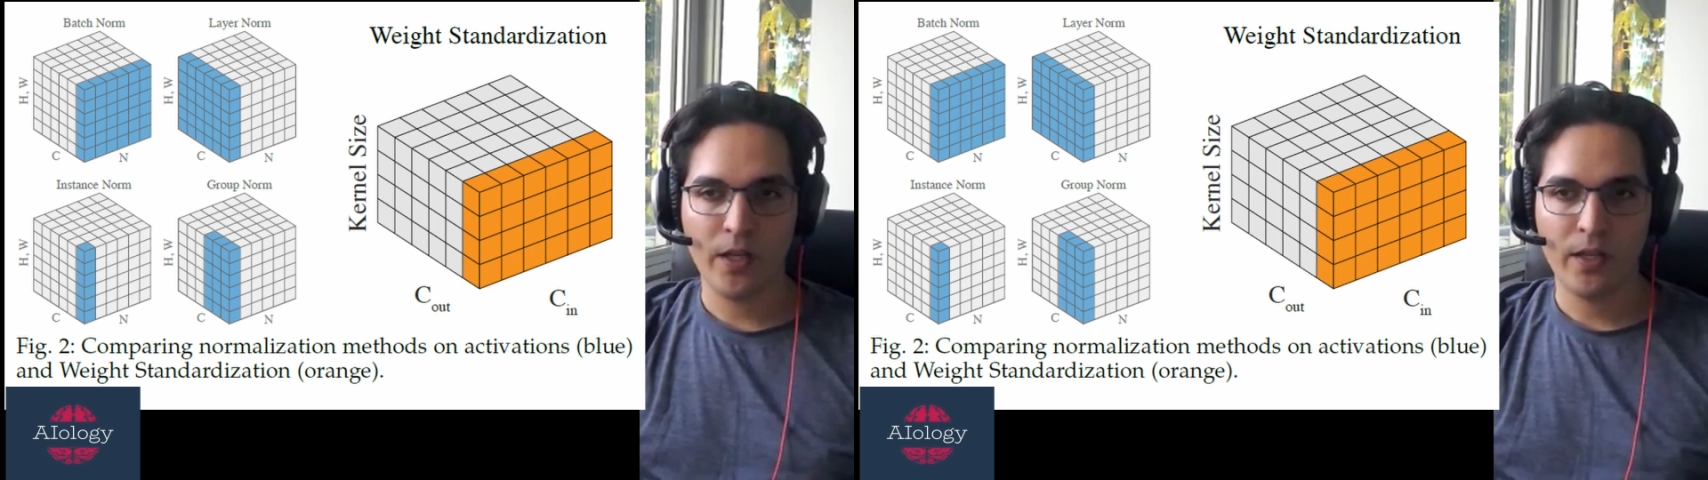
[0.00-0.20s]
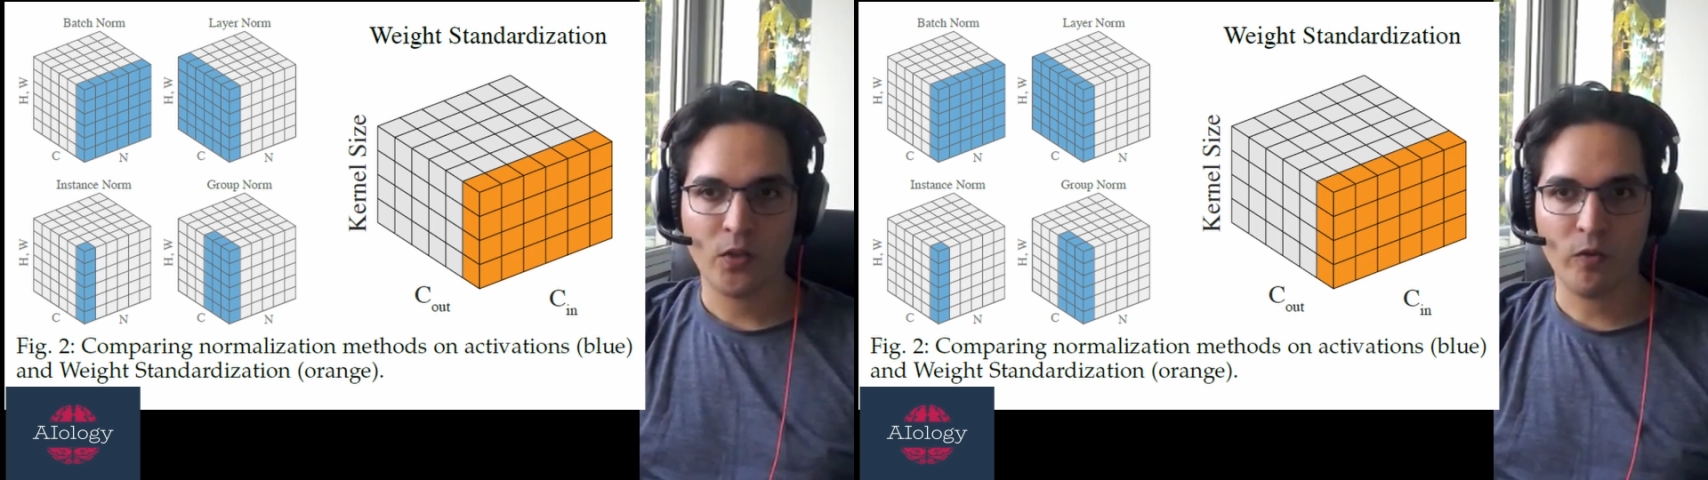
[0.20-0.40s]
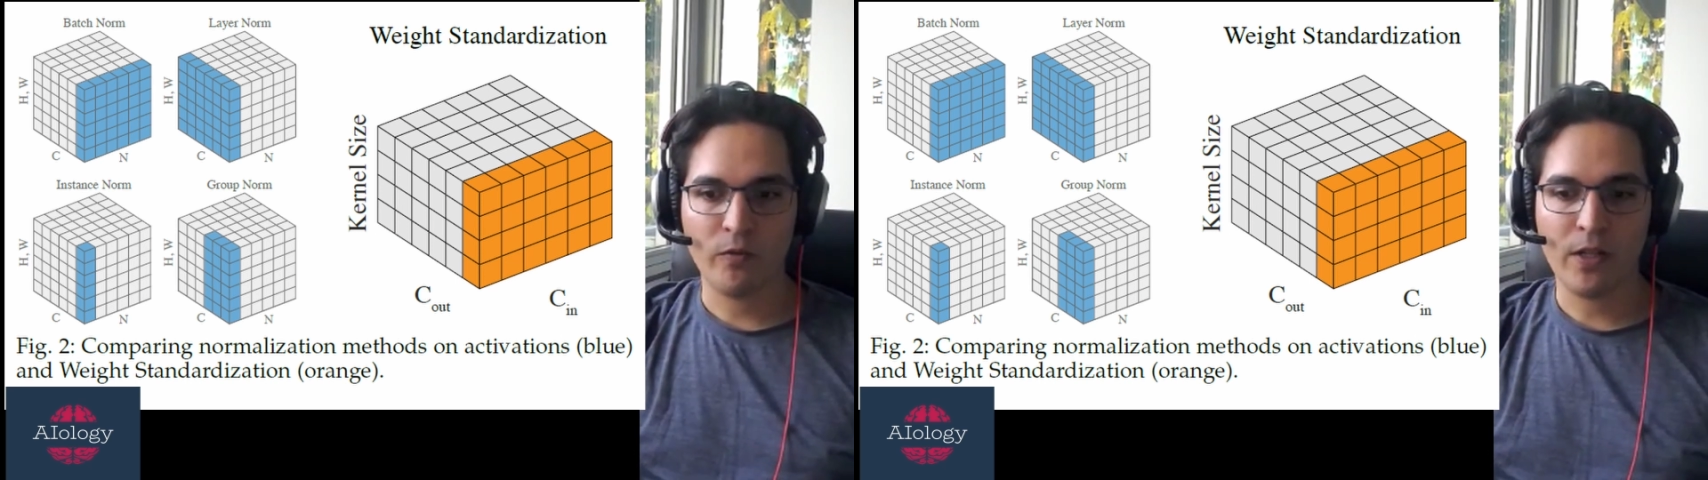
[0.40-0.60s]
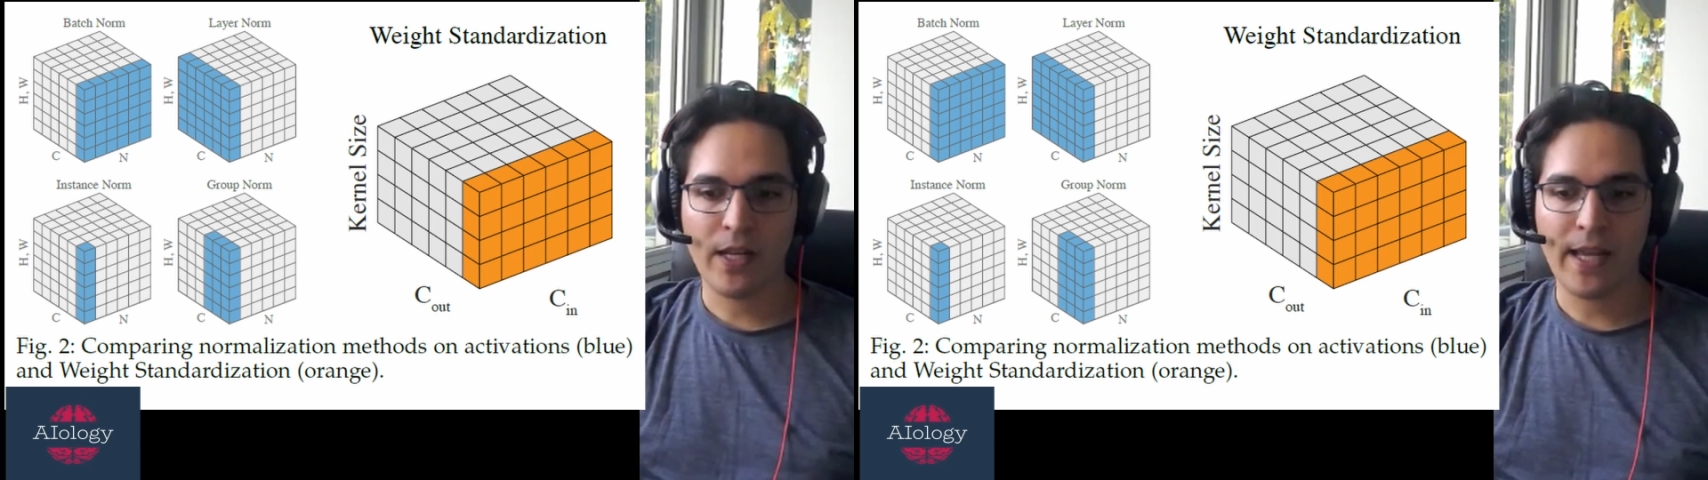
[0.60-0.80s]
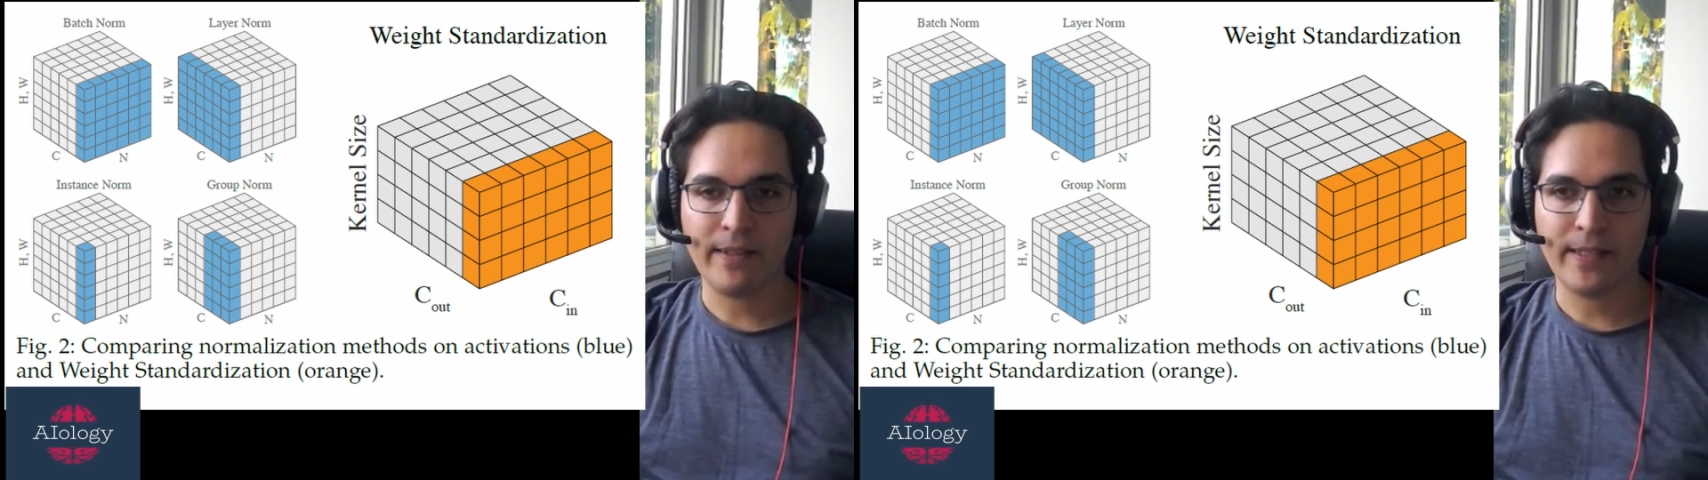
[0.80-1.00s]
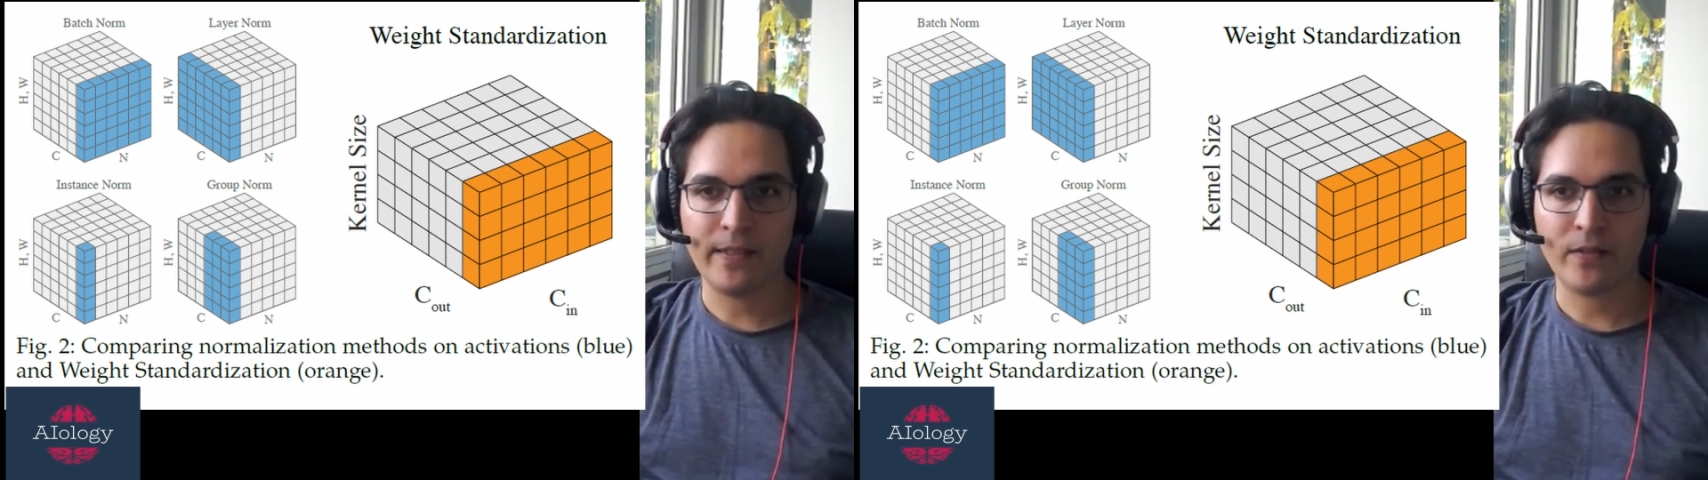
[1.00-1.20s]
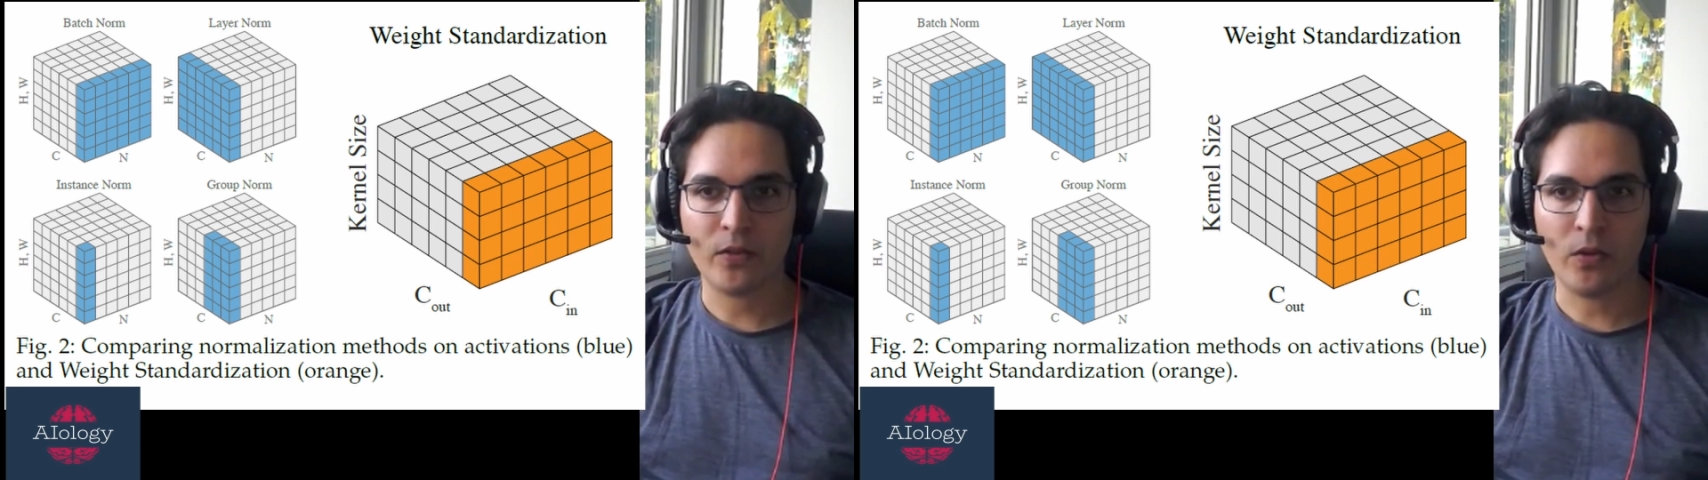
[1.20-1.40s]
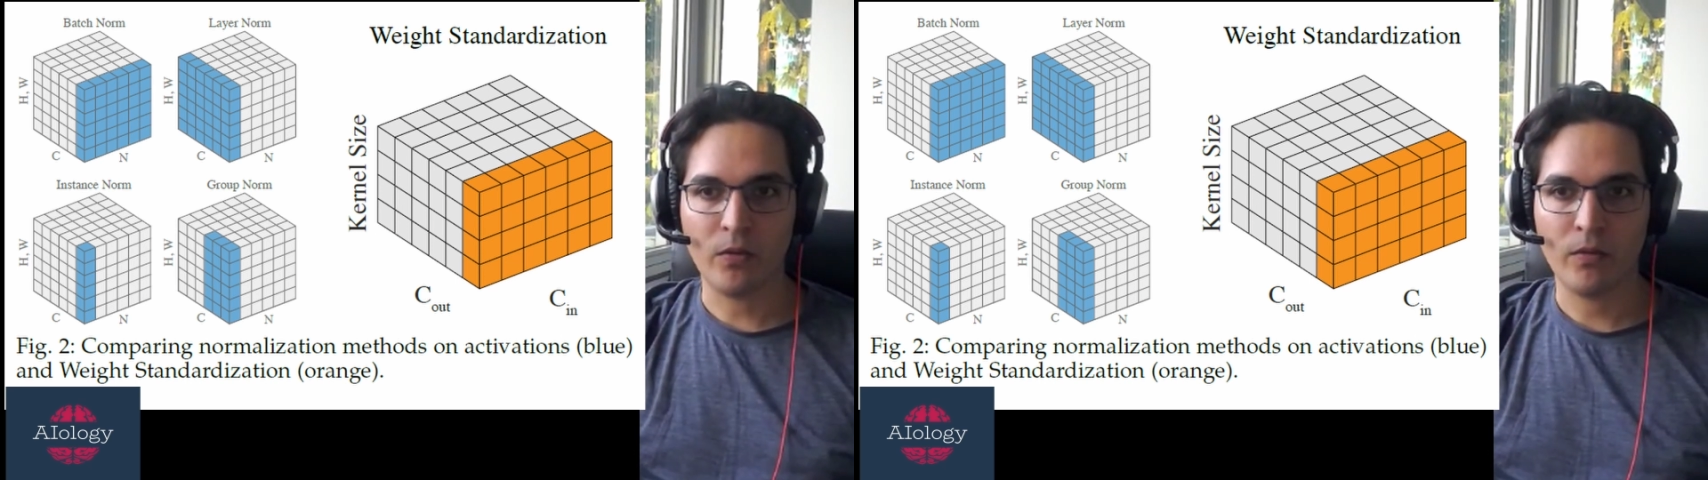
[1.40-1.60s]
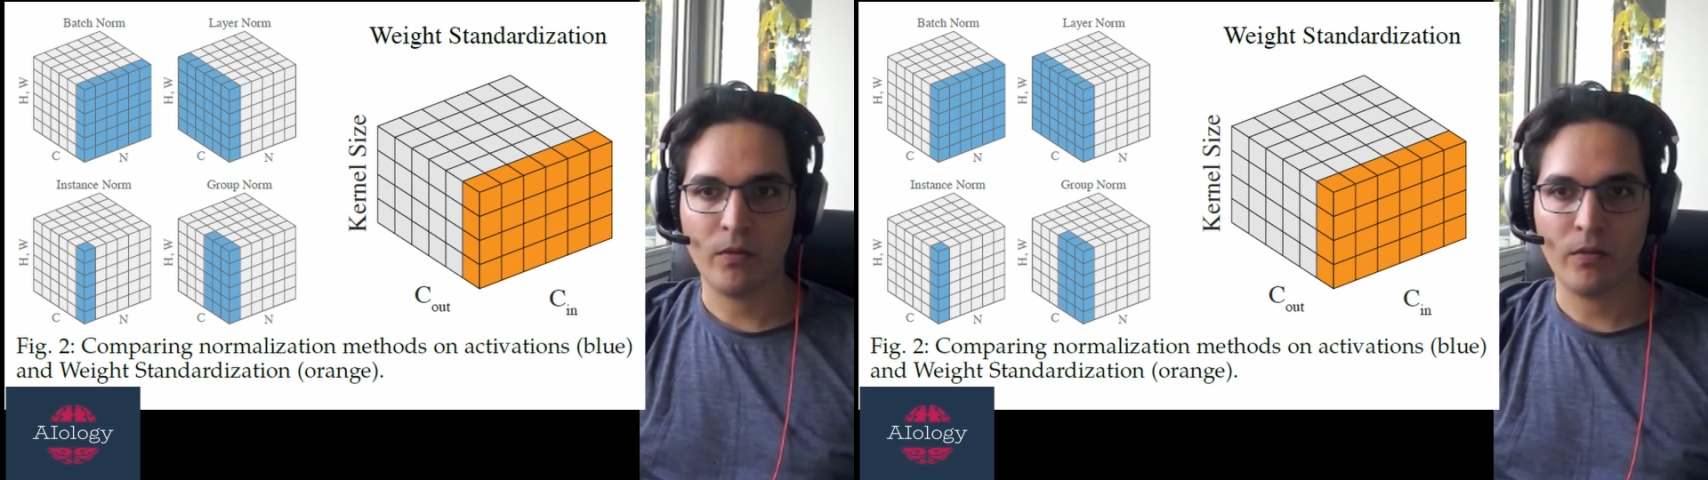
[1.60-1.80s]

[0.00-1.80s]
so we will have a tensor